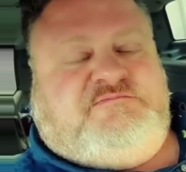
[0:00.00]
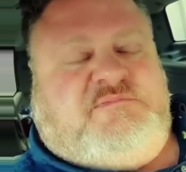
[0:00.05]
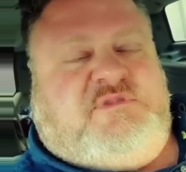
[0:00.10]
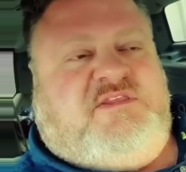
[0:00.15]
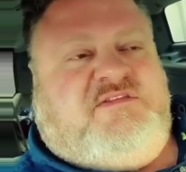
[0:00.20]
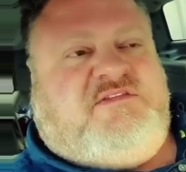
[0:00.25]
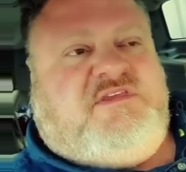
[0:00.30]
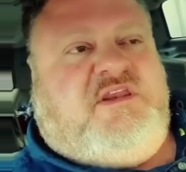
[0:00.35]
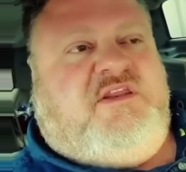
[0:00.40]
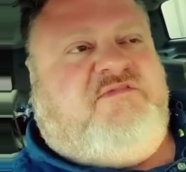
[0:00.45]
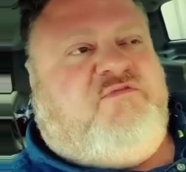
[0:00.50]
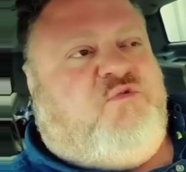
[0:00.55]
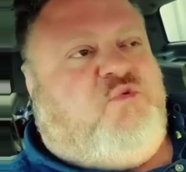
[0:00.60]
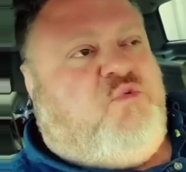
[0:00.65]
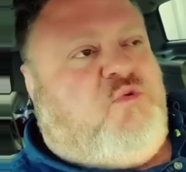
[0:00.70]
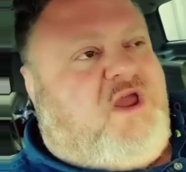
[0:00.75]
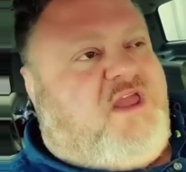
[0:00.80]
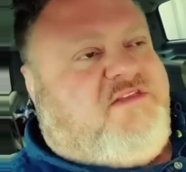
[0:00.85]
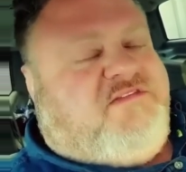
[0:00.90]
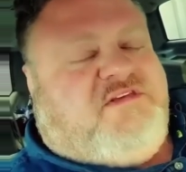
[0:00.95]
Instead of
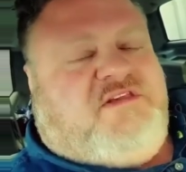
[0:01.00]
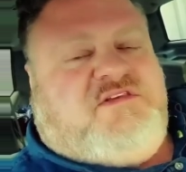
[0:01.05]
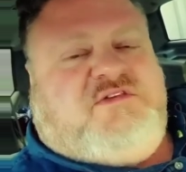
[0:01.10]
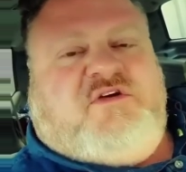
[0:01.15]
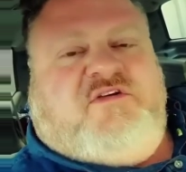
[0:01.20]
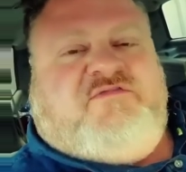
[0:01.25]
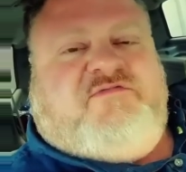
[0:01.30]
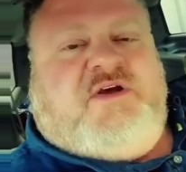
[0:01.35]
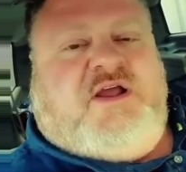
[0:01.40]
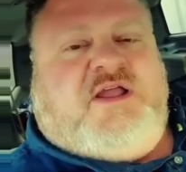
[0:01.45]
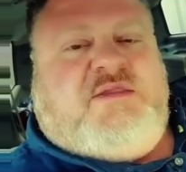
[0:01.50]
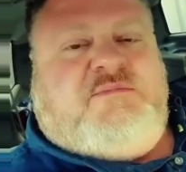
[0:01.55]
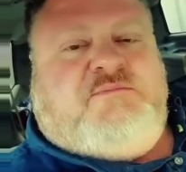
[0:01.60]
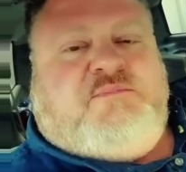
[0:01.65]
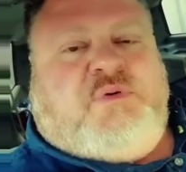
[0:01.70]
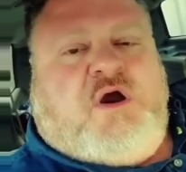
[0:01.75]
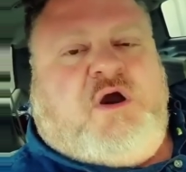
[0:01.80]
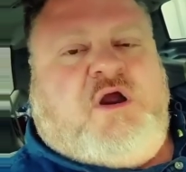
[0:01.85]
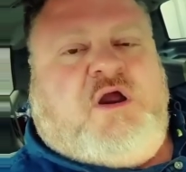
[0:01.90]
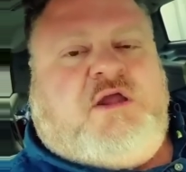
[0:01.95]
racing to a fucking
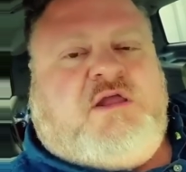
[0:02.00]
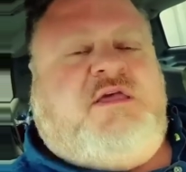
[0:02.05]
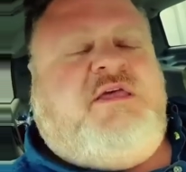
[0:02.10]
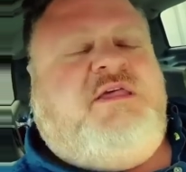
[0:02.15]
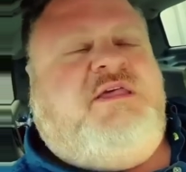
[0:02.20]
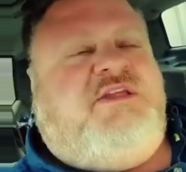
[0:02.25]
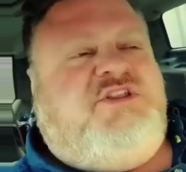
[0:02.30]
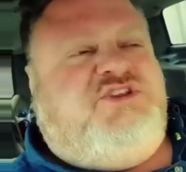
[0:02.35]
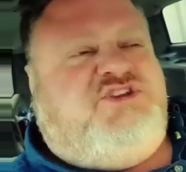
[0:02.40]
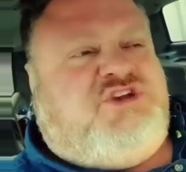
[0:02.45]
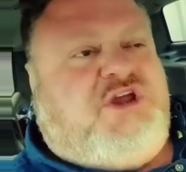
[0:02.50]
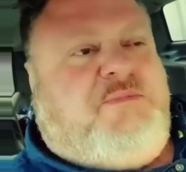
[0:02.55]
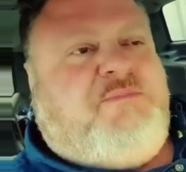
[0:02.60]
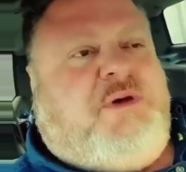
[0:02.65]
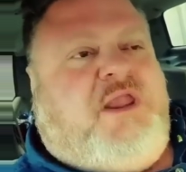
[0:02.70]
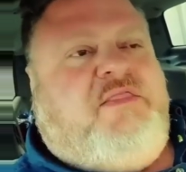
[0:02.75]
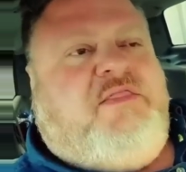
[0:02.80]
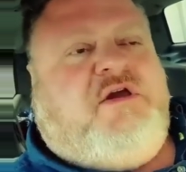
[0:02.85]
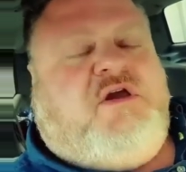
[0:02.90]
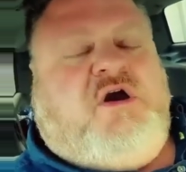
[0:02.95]
park, jump
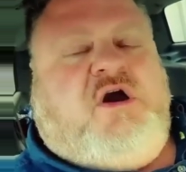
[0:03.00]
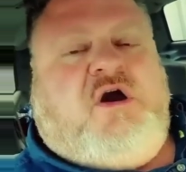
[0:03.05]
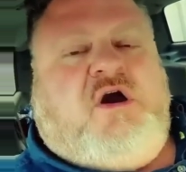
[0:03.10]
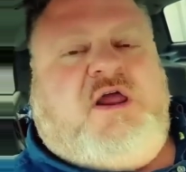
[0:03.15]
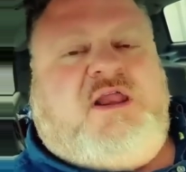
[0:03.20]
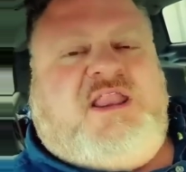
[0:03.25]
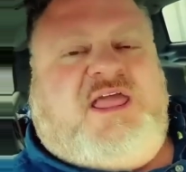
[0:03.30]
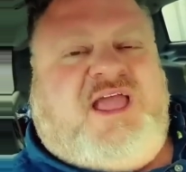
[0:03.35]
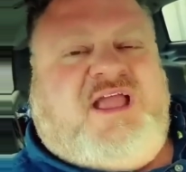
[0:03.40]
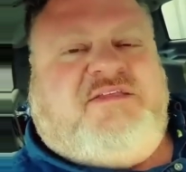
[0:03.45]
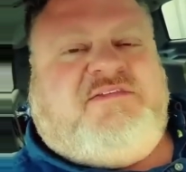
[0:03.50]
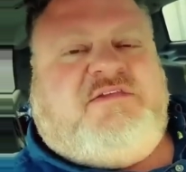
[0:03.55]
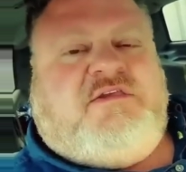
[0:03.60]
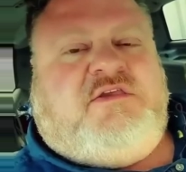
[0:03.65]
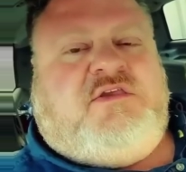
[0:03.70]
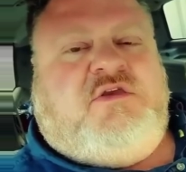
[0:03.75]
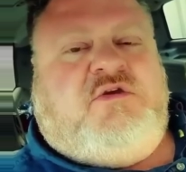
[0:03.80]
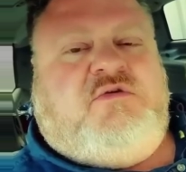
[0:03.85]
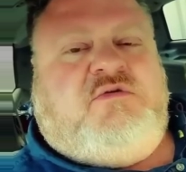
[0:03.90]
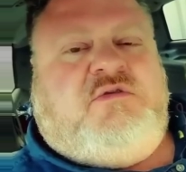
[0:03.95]
out of the car and
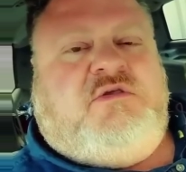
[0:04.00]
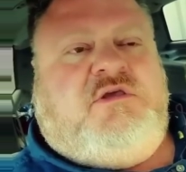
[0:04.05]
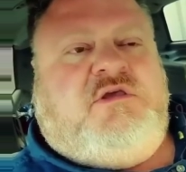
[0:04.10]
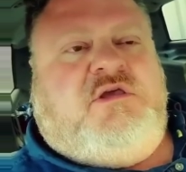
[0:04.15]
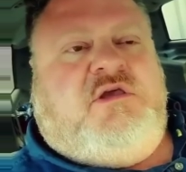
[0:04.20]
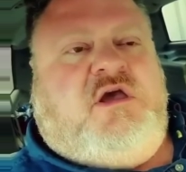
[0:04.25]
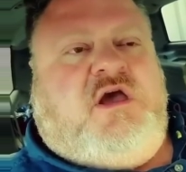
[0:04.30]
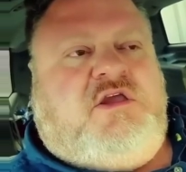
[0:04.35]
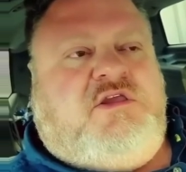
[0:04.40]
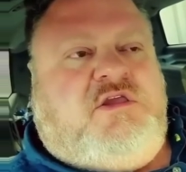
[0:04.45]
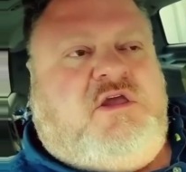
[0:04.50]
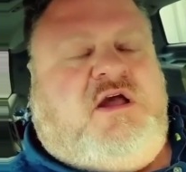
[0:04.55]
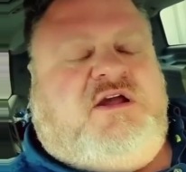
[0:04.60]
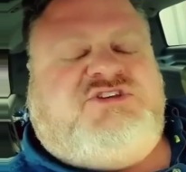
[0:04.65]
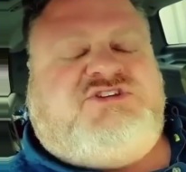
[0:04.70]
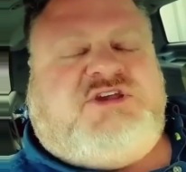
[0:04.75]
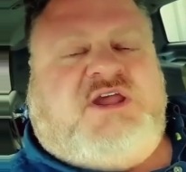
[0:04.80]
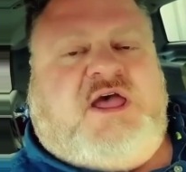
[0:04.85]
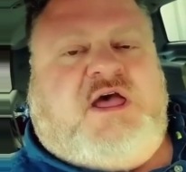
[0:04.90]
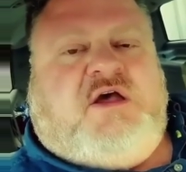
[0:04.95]
execute a young
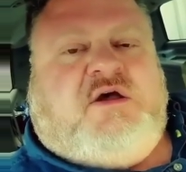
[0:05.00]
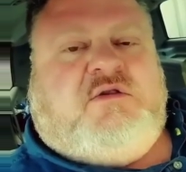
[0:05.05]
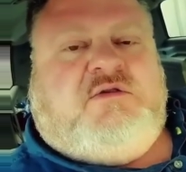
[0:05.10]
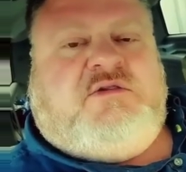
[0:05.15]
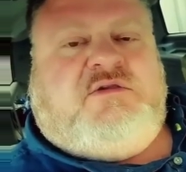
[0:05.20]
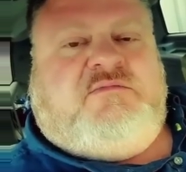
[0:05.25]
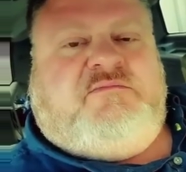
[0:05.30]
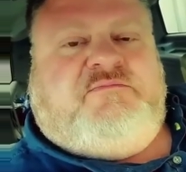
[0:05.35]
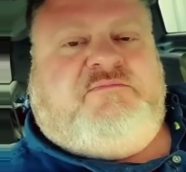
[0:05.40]
child.